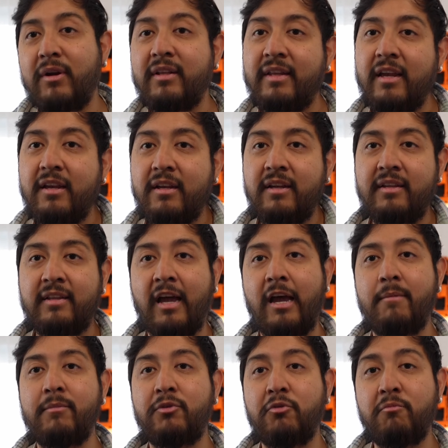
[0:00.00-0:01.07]
take
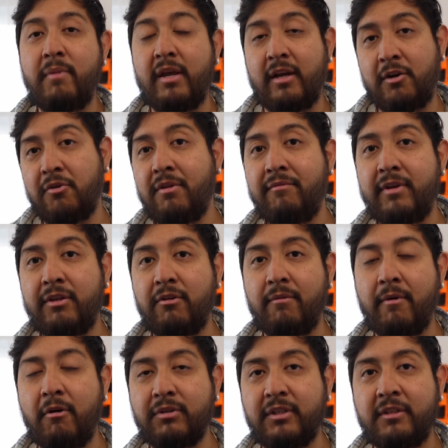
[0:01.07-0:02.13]
time to make another video
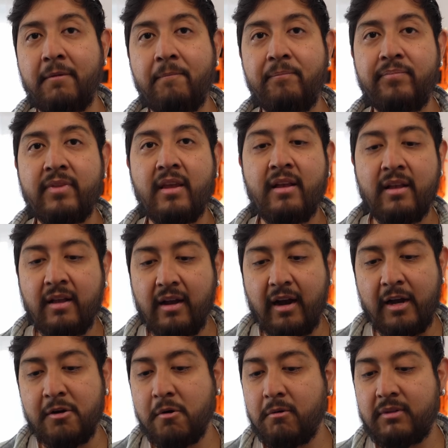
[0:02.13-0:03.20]
about it. I
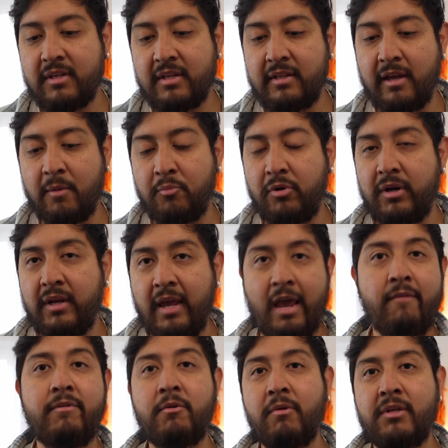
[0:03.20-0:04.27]
know they are pretty
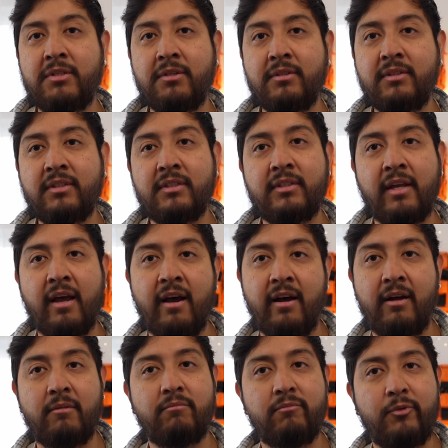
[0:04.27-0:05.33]
heavy questions. They
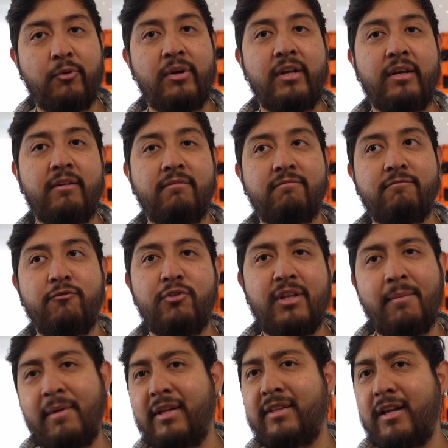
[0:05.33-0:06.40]
are pretty
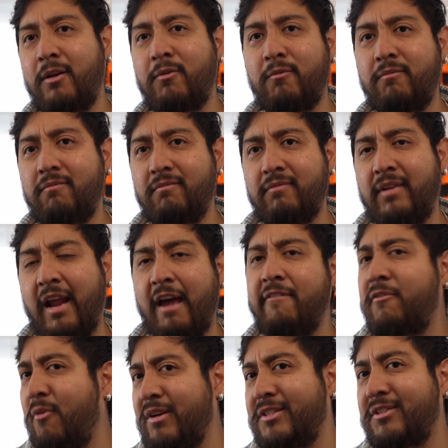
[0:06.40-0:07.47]
fundamental life
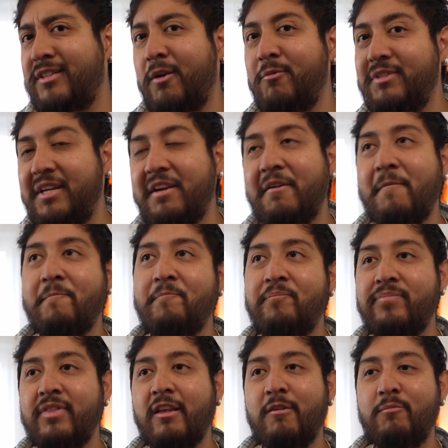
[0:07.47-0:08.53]
questions, I would say.
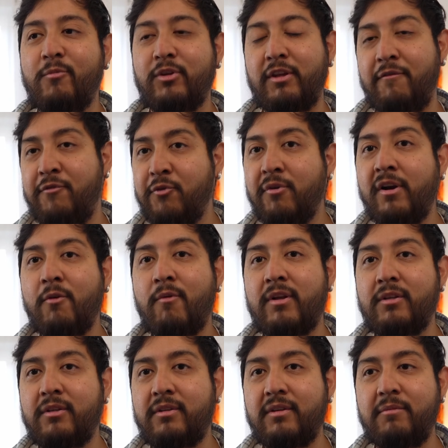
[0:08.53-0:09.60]
But if you really
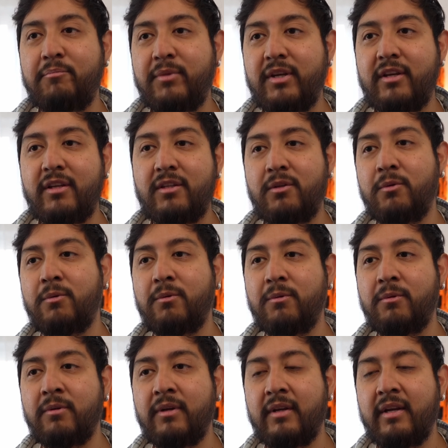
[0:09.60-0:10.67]
want me
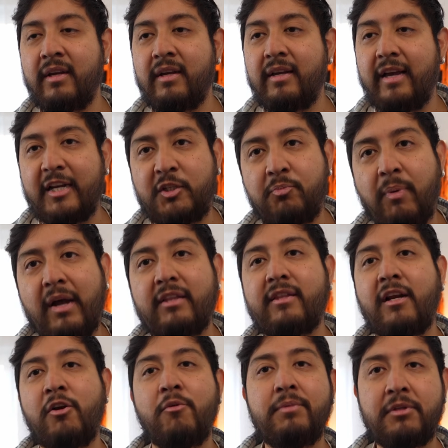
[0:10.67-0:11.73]
to expand a
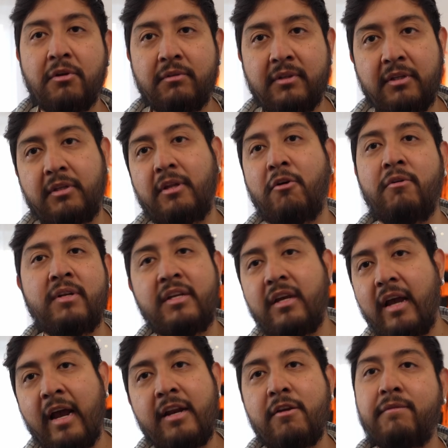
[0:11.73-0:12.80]
little bit on
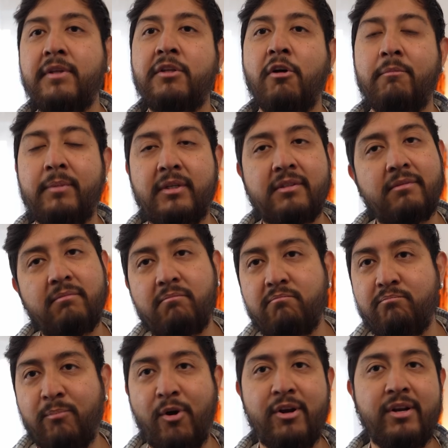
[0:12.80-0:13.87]
any of the topics,
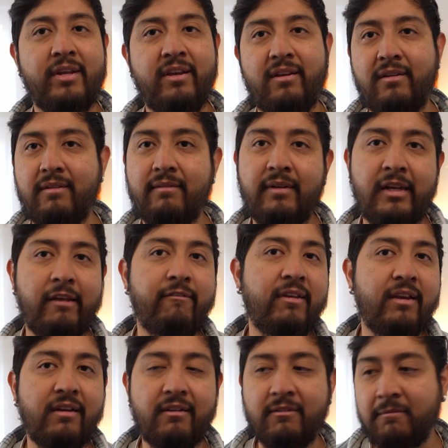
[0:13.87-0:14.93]
money,
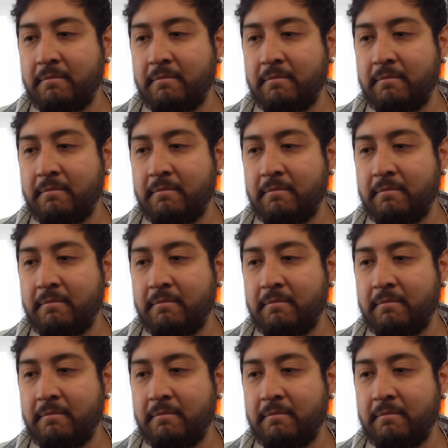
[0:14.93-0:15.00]
living,